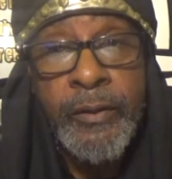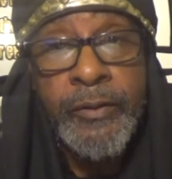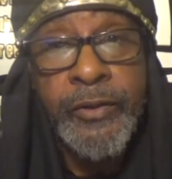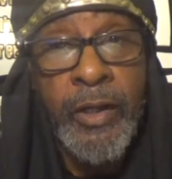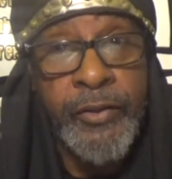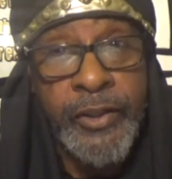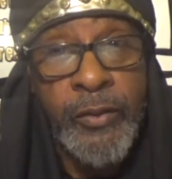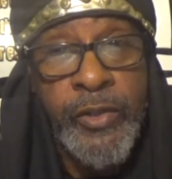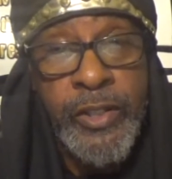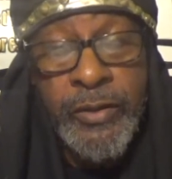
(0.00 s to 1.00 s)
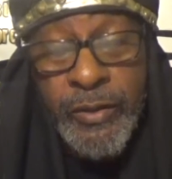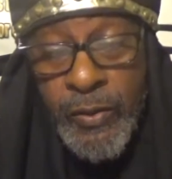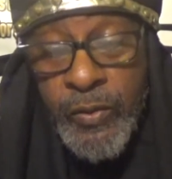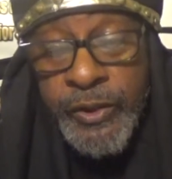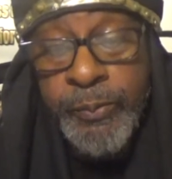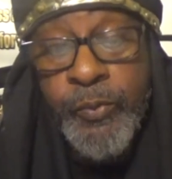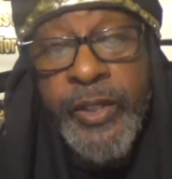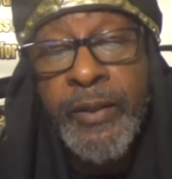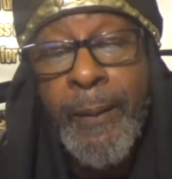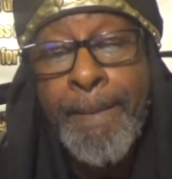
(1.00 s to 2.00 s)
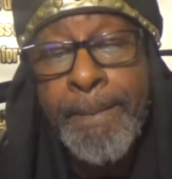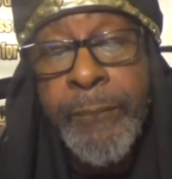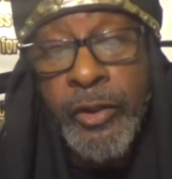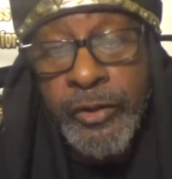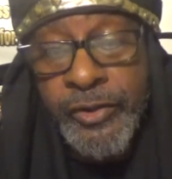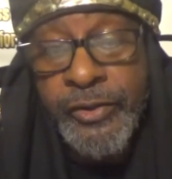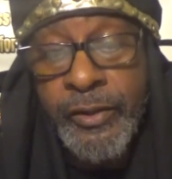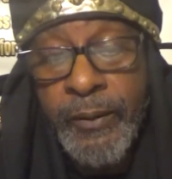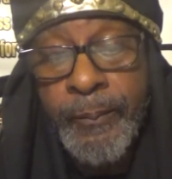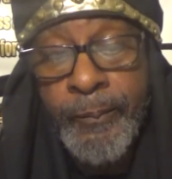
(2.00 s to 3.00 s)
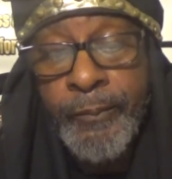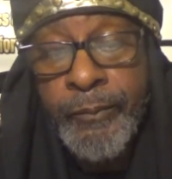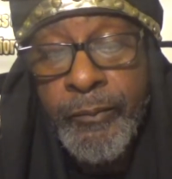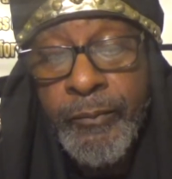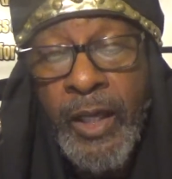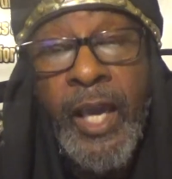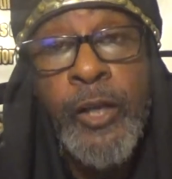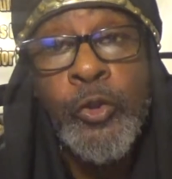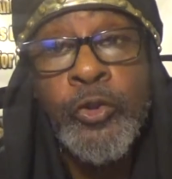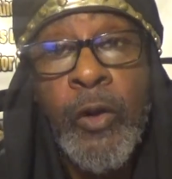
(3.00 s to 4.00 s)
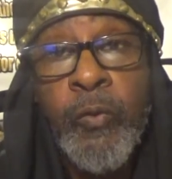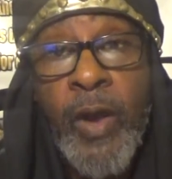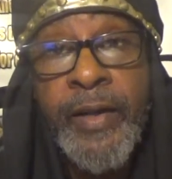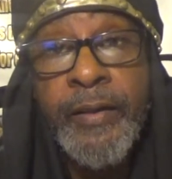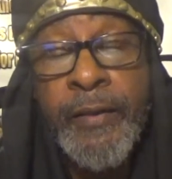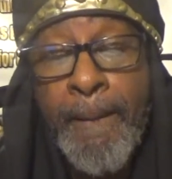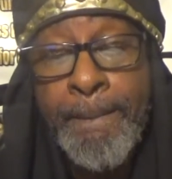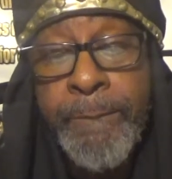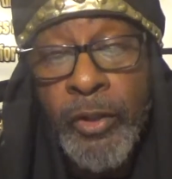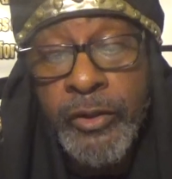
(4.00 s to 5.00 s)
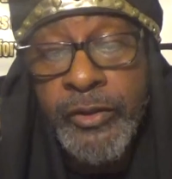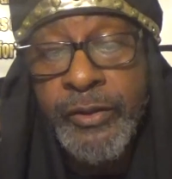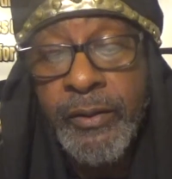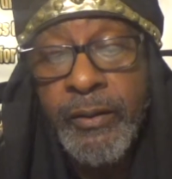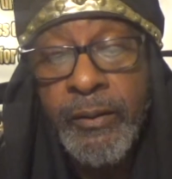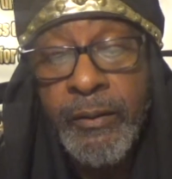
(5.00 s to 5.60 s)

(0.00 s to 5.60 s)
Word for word: See, everything we do is written in books. The angels are writing in books.